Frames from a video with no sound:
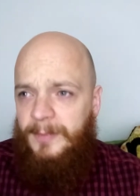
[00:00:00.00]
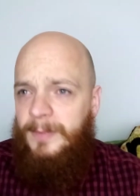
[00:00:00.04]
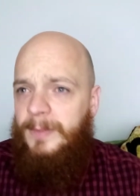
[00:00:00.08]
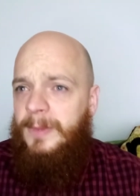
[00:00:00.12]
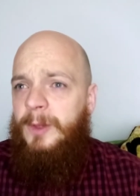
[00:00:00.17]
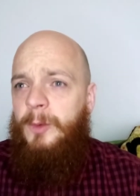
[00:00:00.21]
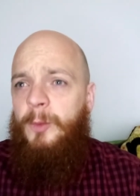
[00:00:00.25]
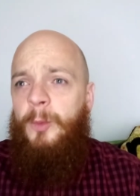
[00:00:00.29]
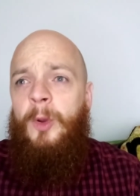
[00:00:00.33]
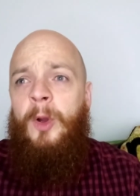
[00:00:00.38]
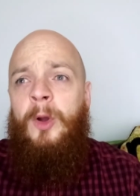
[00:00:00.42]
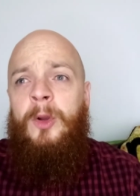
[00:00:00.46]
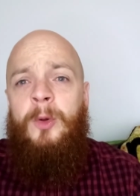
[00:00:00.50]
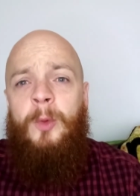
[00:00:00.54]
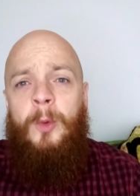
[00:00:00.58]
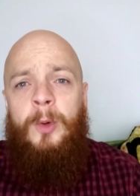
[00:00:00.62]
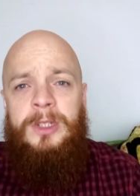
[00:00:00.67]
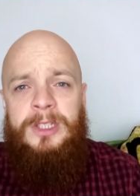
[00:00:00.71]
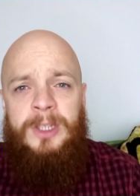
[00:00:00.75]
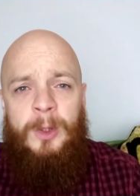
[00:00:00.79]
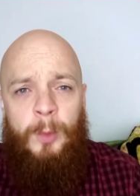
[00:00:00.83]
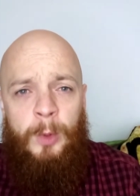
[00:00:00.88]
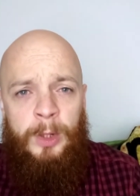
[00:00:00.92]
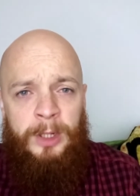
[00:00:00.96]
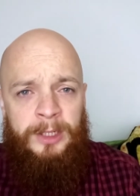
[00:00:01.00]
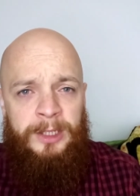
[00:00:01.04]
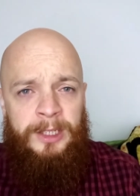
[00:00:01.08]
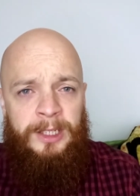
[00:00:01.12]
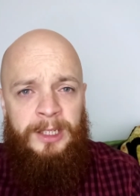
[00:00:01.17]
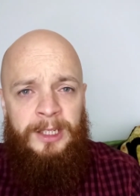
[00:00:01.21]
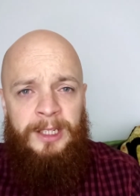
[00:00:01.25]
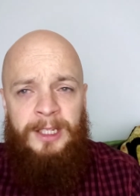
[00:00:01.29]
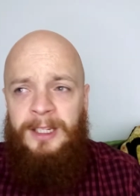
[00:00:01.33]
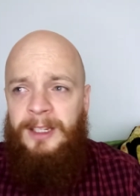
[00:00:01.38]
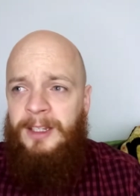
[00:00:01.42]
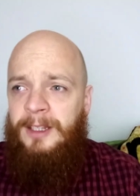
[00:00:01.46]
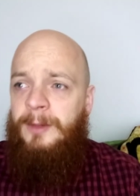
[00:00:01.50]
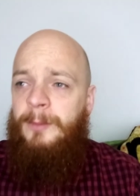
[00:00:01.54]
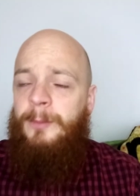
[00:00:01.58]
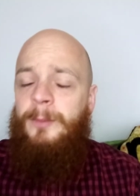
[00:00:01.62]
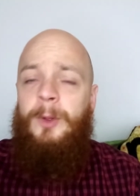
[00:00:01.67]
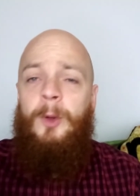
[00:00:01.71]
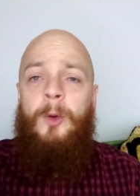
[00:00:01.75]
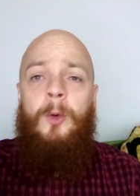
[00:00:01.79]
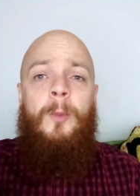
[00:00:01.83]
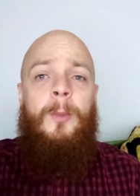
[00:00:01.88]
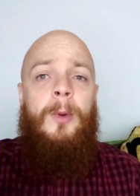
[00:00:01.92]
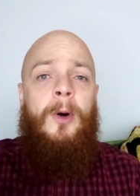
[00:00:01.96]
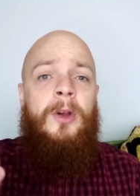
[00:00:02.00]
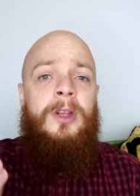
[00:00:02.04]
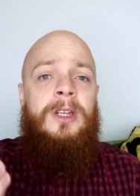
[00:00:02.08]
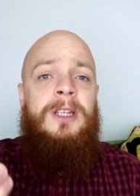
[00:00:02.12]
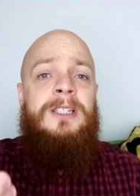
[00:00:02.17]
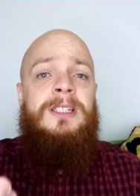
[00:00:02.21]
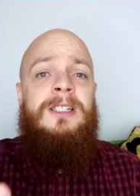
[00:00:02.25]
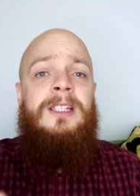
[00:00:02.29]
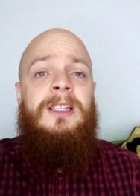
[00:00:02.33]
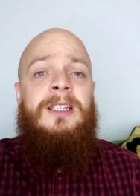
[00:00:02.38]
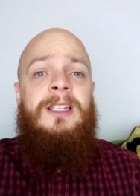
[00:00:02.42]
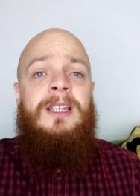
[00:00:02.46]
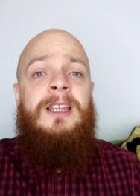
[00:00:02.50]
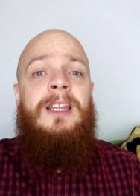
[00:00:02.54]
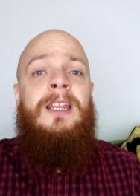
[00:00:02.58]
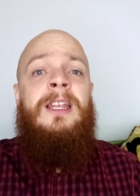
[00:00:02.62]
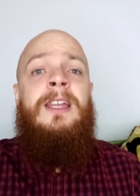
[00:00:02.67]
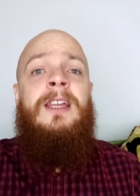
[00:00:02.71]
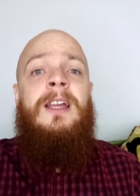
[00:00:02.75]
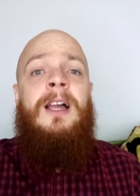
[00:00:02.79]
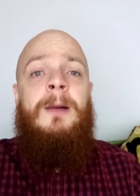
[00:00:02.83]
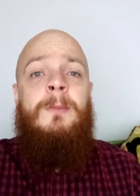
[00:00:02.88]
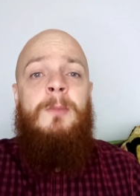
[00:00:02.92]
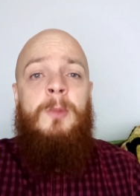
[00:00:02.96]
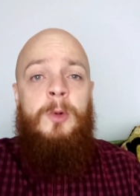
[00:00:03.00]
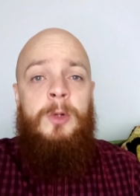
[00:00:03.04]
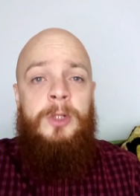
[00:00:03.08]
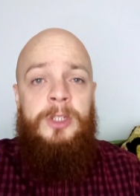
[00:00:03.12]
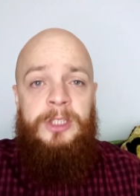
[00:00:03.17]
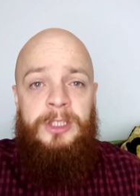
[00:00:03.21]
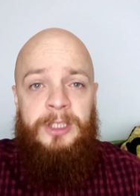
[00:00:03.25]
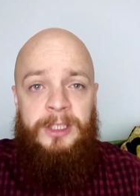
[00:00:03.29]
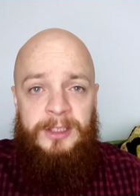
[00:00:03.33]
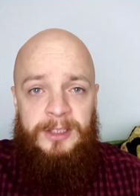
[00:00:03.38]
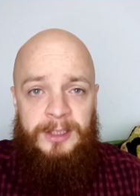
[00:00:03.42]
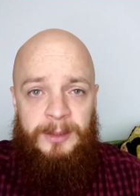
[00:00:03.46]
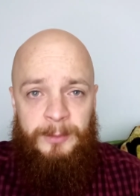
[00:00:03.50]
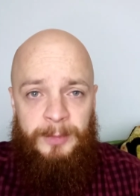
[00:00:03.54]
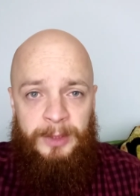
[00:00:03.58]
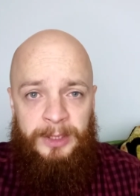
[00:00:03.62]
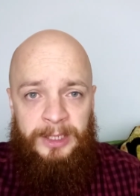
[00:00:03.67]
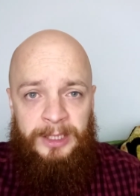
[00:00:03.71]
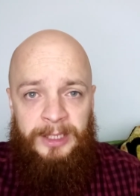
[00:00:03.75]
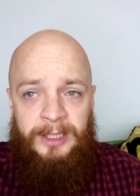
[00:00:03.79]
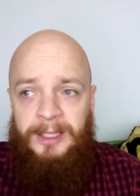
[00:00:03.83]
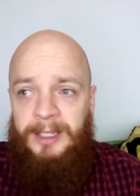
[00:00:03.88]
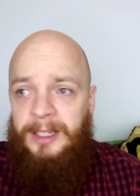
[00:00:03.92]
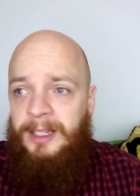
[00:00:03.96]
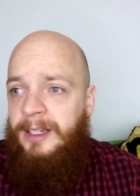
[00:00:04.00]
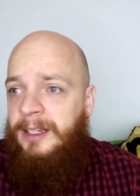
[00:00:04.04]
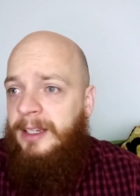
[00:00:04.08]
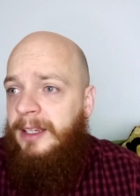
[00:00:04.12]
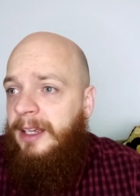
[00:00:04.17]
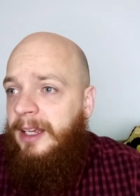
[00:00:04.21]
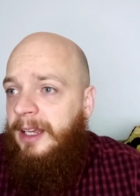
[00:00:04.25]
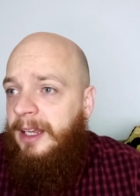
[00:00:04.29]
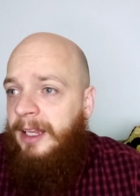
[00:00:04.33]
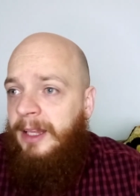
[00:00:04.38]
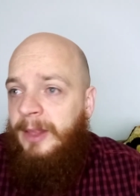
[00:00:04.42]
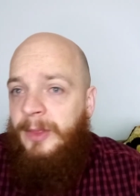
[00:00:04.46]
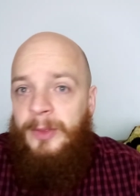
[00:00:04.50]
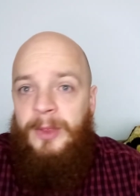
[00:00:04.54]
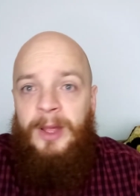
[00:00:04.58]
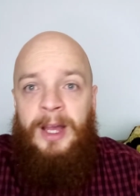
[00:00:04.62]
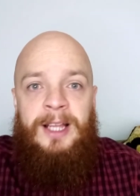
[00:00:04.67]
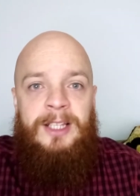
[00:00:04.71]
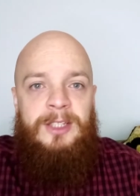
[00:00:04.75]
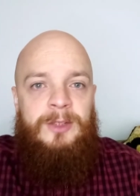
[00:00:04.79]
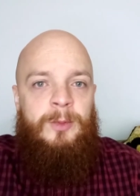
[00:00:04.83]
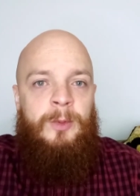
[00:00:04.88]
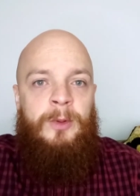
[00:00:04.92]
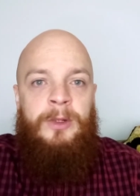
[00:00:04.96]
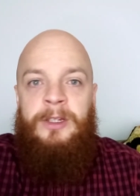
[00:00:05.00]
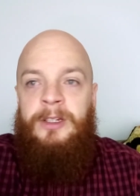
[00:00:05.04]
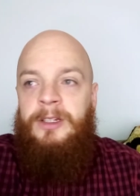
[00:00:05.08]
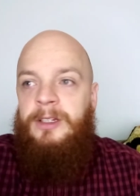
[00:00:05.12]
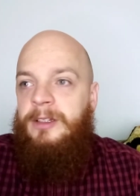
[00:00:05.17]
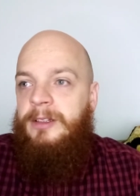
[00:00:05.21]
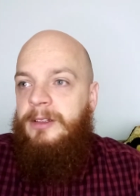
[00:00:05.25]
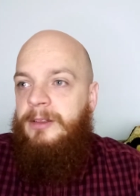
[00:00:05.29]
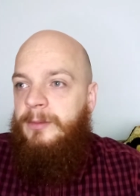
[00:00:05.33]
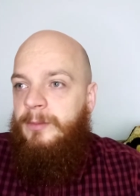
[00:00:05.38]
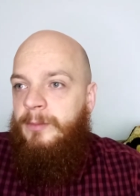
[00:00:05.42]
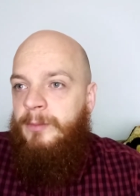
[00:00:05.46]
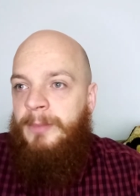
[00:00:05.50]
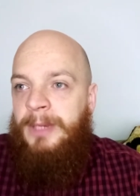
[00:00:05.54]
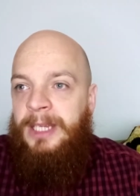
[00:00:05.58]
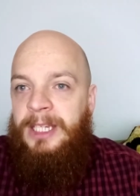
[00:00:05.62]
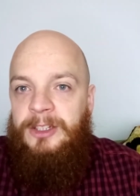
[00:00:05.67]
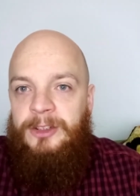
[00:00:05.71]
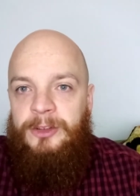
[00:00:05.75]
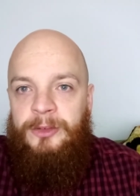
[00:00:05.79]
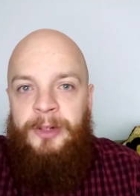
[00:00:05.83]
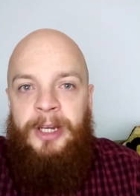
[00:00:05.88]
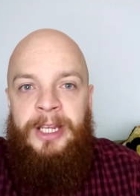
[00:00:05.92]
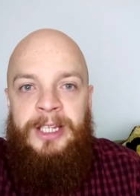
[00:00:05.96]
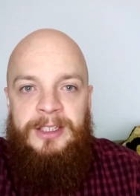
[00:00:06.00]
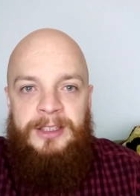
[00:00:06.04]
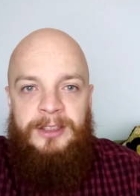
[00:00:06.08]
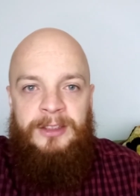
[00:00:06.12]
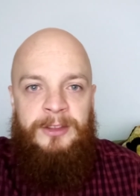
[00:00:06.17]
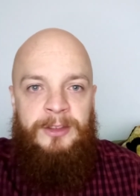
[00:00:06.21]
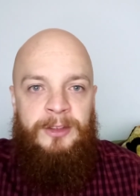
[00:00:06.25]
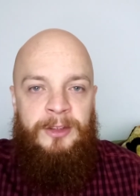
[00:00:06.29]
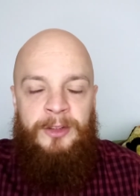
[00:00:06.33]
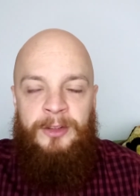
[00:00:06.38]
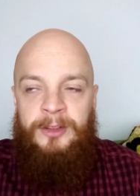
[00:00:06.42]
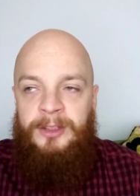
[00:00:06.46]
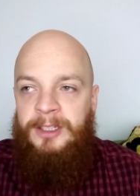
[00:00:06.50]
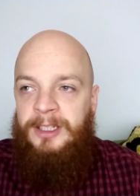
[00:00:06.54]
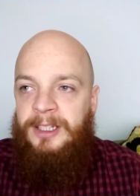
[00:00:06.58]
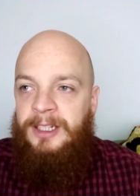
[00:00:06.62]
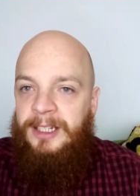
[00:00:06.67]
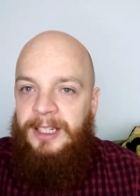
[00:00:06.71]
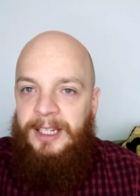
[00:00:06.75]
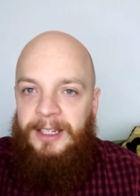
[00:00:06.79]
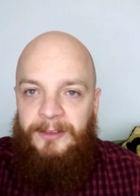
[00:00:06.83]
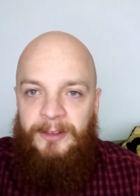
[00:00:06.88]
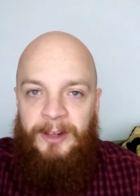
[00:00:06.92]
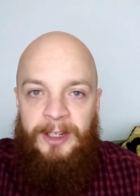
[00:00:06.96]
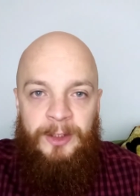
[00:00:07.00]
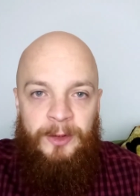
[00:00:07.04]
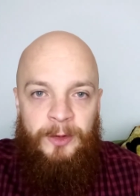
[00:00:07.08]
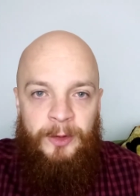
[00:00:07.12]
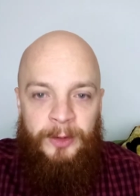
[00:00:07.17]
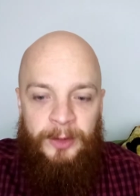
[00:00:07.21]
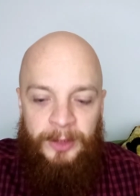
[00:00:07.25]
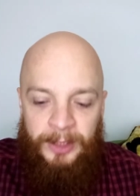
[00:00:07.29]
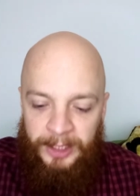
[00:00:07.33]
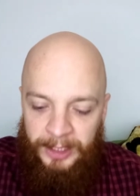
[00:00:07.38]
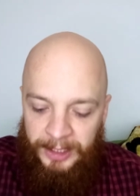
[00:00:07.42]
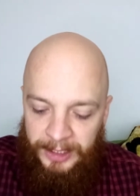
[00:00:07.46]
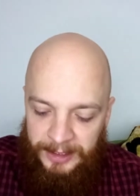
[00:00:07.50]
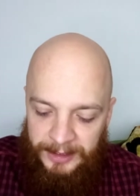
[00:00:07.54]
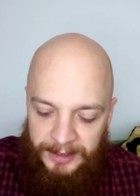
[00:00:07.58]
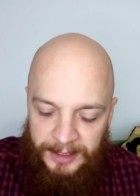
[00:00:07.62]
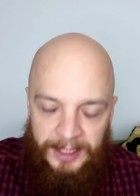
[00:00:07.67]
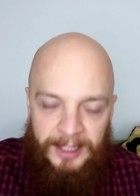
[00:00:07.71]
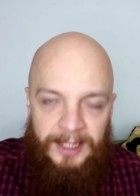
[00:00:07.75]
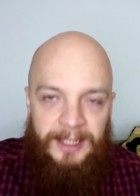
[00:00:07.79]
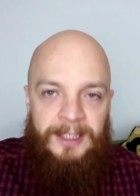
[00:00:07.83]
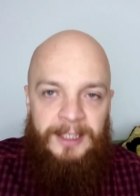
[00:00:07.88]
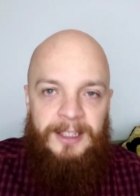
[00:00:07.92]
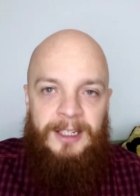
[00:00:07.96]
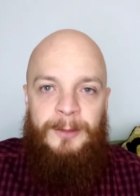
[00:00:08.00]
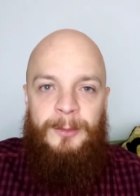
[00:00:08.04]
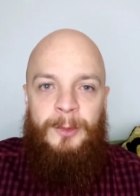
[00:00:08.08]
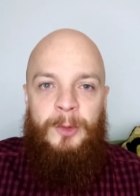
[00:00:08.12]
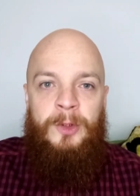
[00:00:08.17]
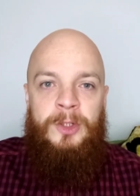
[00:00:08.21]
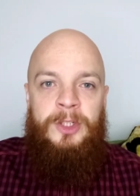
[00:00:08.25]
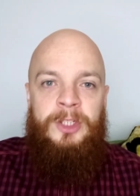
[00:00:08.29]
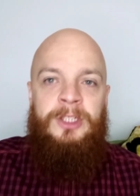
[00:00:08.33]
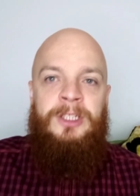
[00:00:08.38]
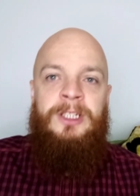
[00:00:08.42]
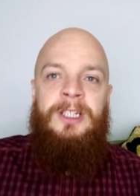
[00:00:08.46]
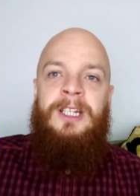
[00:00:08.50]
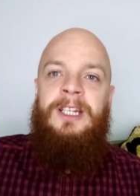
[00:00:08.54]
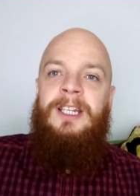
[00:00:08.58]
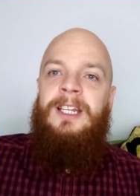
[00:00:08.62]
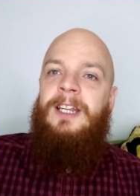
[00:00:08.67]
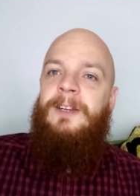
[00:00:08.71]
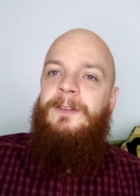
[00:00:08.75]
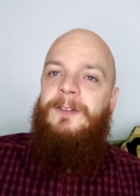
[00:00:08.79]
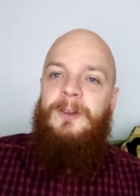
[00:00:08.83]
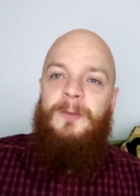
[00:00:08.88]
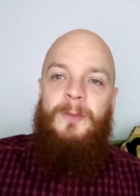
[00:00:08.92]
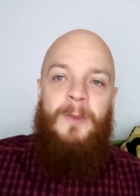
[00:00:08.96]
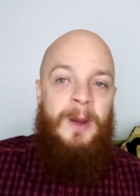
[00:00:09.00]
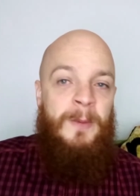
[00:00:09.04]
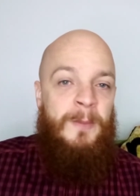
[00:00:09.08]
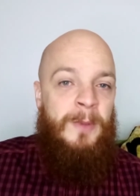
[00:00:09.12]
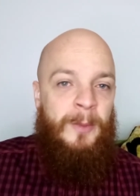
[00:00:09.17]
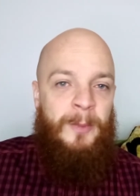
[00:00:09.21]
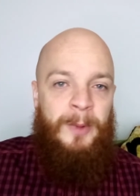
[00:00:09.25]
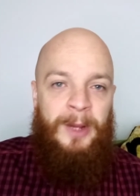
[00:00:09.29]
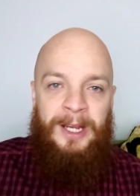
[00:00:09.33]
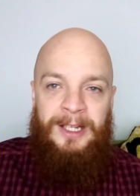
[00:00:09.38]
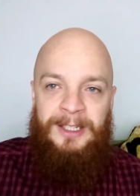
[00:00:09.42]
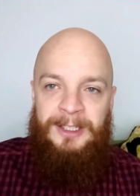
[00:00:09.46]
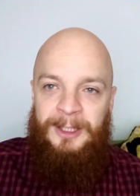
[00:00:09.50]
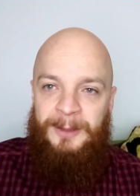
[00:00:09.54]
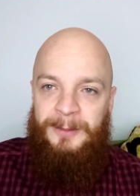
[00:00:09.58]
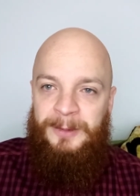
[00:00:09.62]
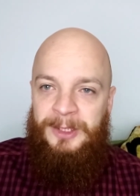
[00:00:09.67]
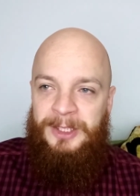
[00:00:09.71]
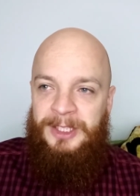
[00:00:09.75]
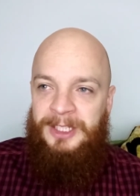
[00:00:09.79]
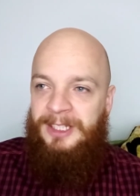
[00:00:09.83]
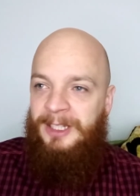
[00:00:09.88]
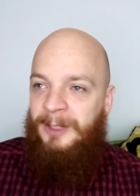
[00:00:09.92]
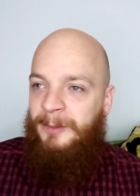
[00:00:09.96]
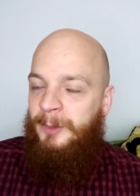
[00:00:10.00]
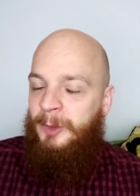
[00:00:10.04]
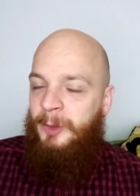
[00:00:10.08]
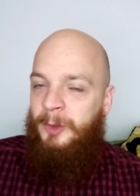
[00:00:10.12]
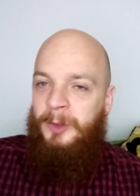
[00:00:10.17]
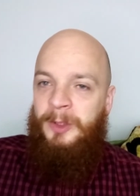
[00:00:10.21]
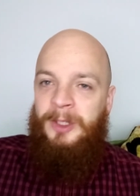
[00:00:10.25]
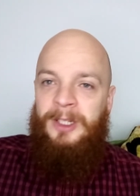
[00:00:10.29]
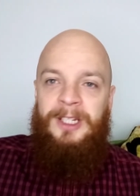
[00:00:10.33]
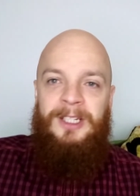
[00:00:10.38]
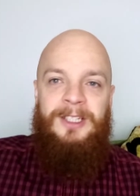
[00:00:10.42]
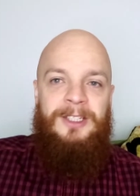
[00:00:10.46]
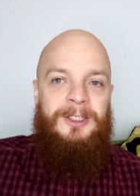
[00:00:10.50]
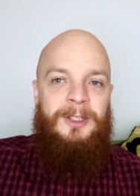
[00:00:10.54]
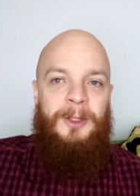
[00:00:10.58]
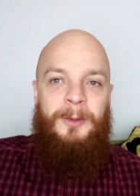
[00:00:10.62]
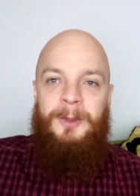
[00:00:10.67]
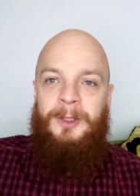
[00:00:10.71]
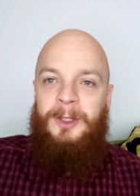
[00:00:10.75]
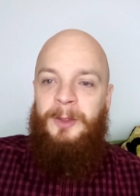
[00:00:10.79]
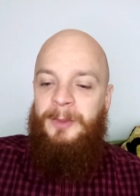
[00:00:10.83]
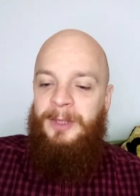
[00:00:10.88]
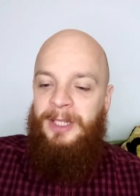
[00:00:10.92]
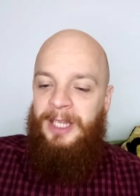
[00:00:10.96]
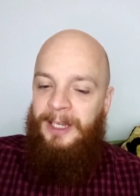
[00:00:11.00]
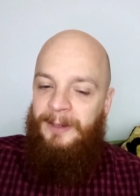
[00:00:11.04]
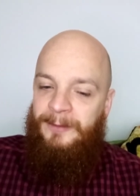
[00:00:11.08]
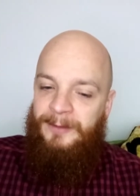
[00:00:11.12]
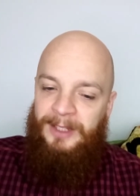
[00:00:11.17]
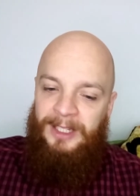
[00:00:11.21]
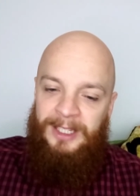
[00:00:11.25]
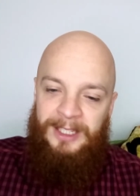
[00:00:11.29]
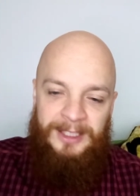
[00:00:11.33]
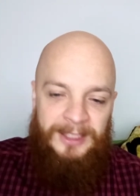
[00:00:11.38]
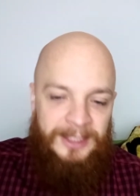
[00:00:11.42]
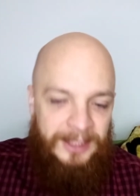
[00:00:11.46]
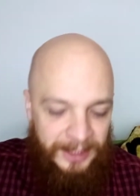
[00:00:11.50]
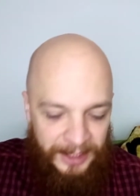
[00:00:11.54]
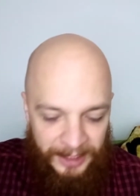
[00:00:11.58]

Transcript: We all know it's a work. The whole point is to create emotion in somebody, and that's what makes wrestling good. Right now, it's creating emotion. If you remember back in W C W, W W F days,